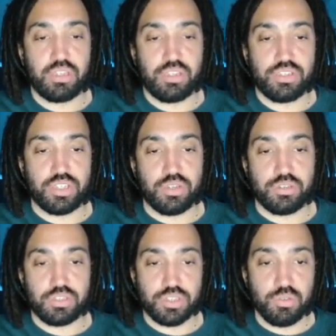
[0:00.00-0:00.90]
So
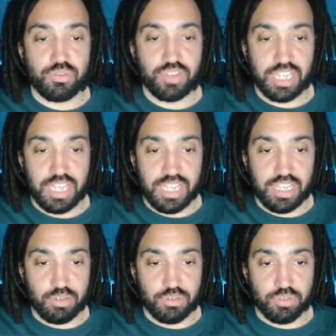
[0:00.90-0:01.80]
to solve for K,
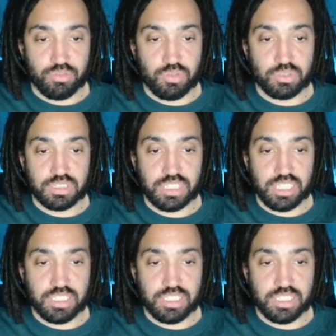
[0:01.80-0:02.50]
I would do 40